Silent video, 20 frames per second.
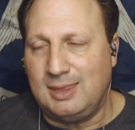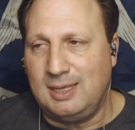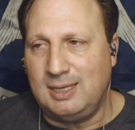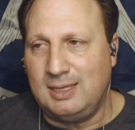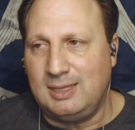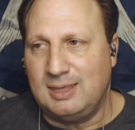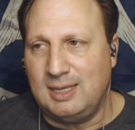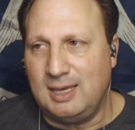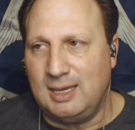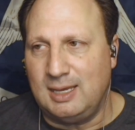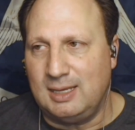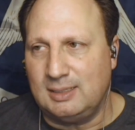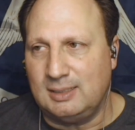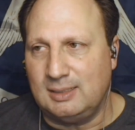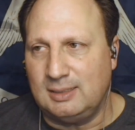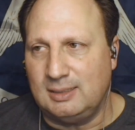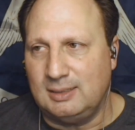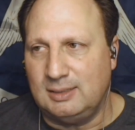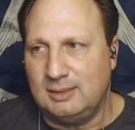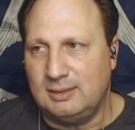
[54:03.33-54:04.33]
think
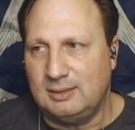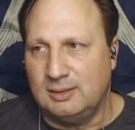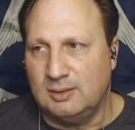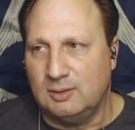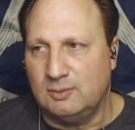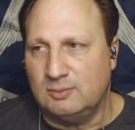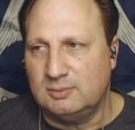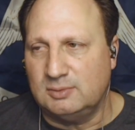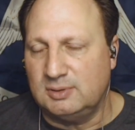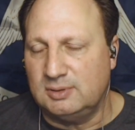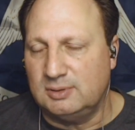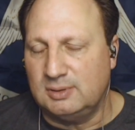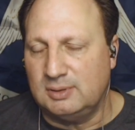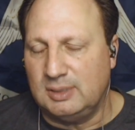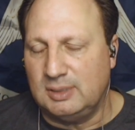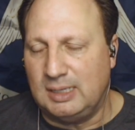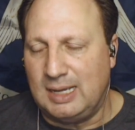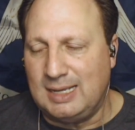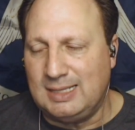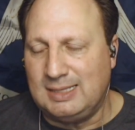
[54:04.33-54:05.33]
that, you know,
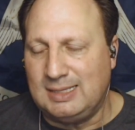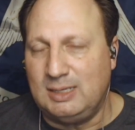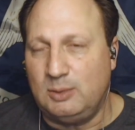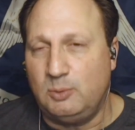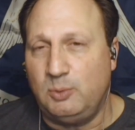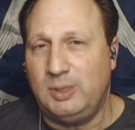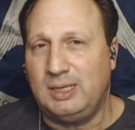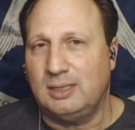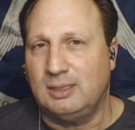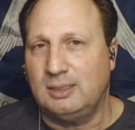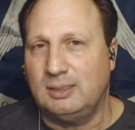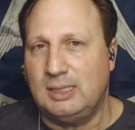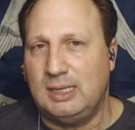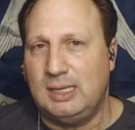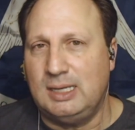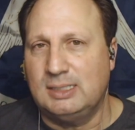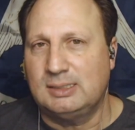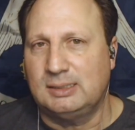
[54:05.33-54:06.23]
I think we can